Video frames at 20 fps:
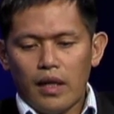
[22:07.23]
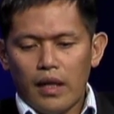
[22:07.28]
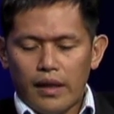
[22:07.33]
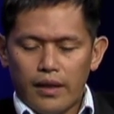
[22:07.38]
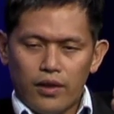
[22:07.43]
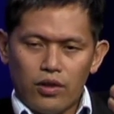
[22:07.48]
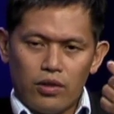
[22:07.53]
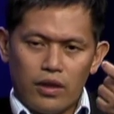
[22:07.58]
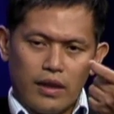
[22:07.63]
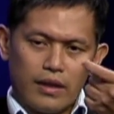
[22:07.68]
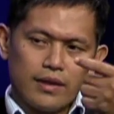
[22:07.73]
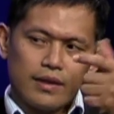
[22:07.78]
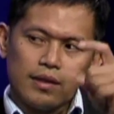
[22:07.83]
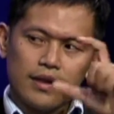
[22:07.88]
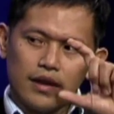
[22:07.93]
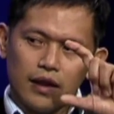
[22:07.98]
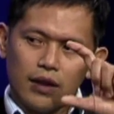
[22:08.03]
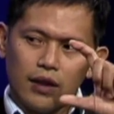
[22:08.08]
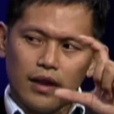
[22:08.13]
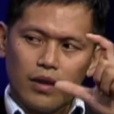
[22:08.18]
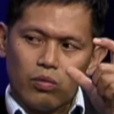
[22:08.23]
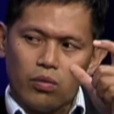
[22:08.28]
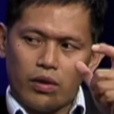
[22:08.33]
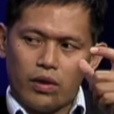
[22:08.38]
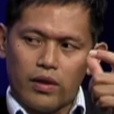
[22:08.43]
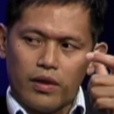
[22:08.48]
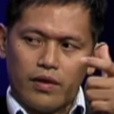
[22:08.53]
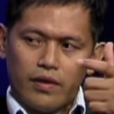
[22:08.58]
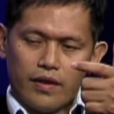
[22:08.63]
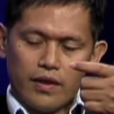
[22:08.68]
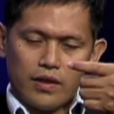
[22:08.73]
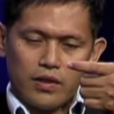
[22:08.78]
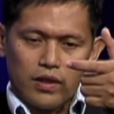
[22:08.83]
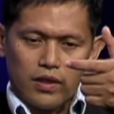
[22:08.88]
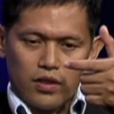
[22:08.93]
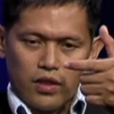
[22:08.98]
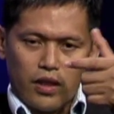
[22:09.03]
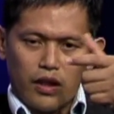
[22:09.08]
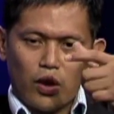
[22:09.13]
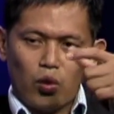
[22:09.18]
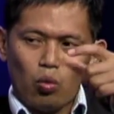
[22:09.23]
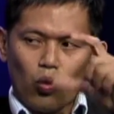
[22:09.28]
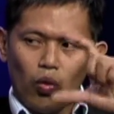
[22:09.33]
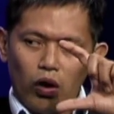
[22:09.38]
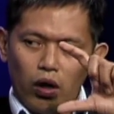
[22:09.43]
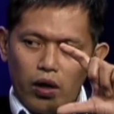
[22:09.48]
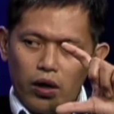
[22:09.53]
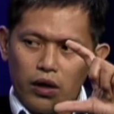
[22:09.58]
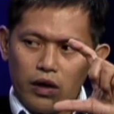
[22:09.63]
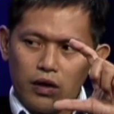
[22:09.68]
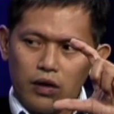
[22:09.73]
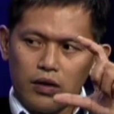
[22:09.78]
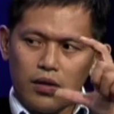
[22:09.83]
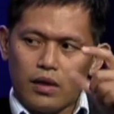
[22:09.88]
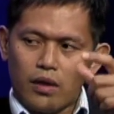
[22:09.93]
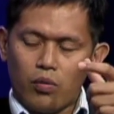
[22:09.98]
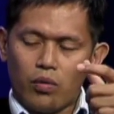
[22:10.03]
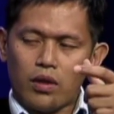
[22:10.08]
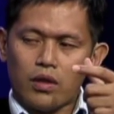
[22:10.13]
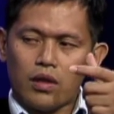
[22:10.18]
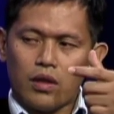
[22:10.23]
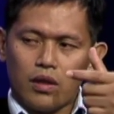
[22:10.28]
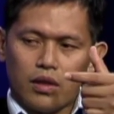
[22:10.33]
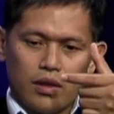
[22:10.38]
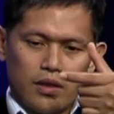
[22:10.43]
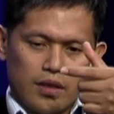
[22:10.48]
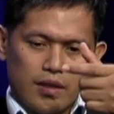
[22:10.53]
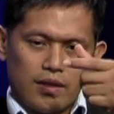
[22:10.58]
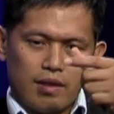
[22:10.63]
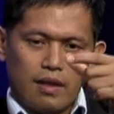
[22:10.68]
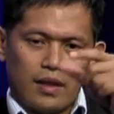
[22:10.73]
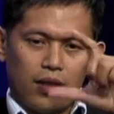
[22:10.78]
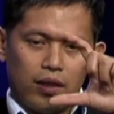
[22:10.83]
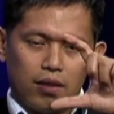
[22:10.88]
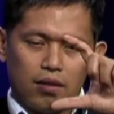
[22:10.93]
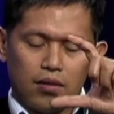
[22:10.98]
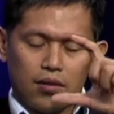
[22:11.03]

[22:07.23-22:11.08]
And then you can see it, whether it's turning 1, and what color is that?